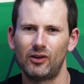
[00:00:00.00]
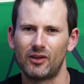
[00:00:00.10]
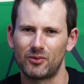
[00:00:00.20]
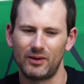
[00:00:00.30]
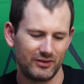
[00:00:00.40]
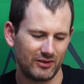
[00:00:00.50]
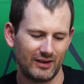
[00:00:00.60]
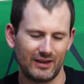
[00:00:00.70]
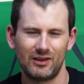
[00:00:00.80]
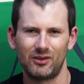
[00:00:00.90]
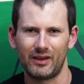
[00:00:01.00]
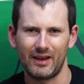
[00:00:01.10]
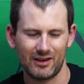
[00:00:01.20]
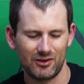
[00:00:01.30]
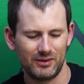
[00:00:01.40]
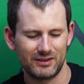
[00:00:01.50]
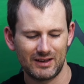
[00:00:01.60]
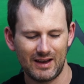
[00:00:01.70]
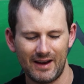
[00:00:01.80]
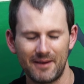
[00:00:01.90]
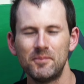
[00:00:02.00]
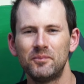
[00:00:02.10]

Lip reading: otherwise you're going to kill the gecko inside.